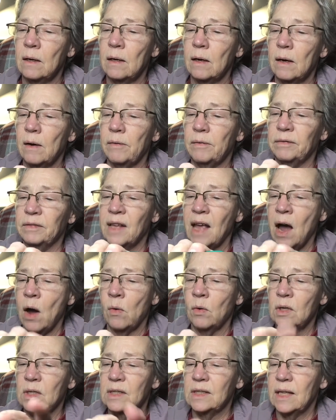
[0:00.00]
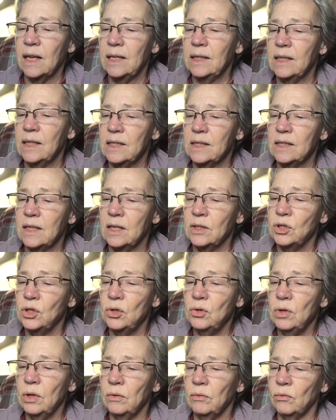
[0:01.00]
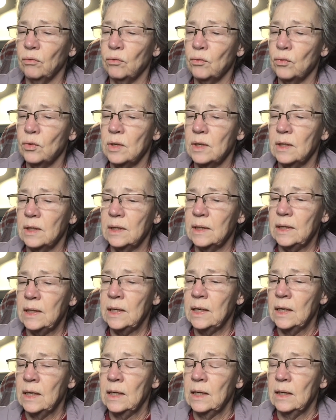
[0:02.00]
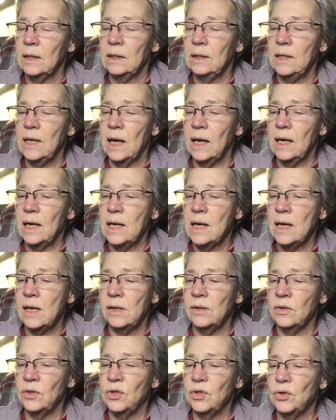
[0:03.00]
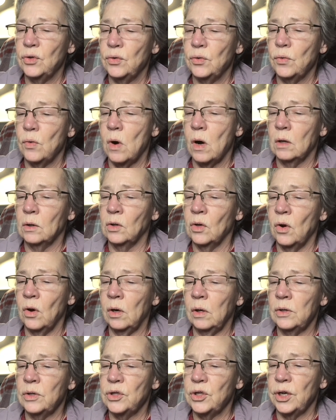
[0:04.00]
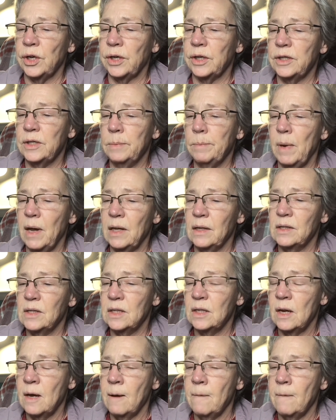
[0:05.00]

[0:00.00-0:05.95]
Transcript: flowers like this, because you can really get into a large expense